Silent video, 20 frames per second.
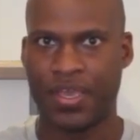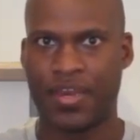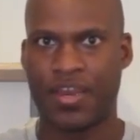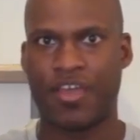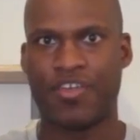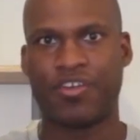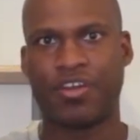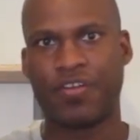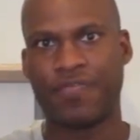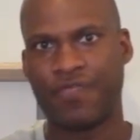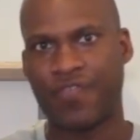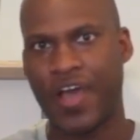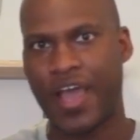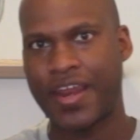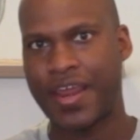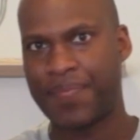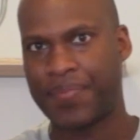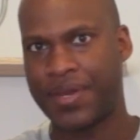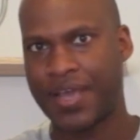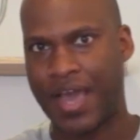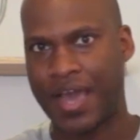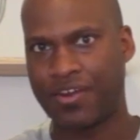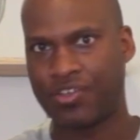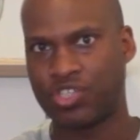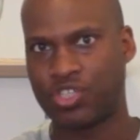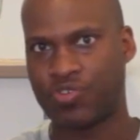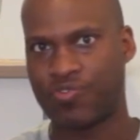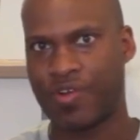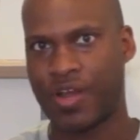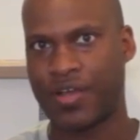Now, you're going to find
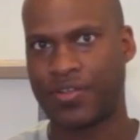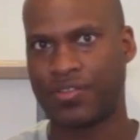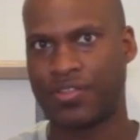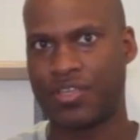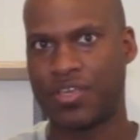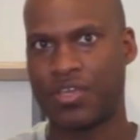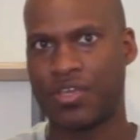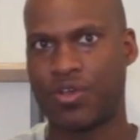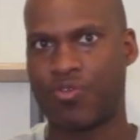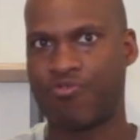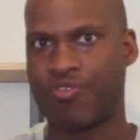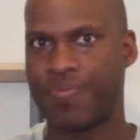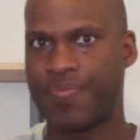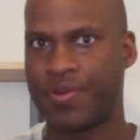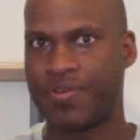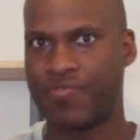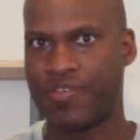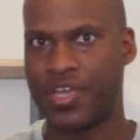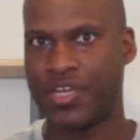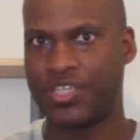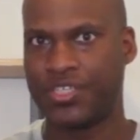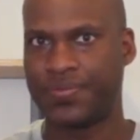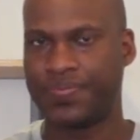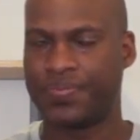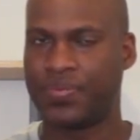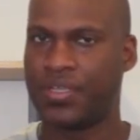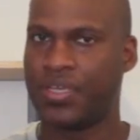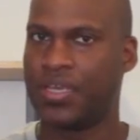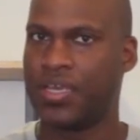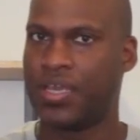empanadas throughout the Caribbean region